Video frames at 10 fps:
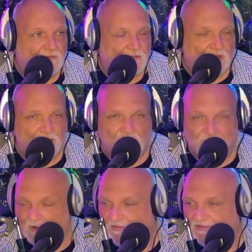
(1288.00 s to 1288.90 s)
The
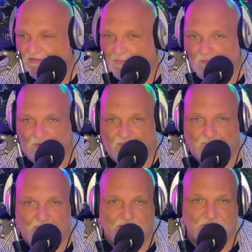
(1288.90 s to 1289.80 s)
closest one would have been
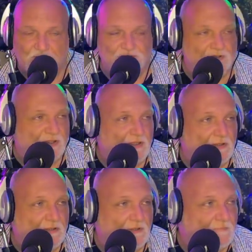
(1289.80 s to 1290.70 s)
Metro in Chicago,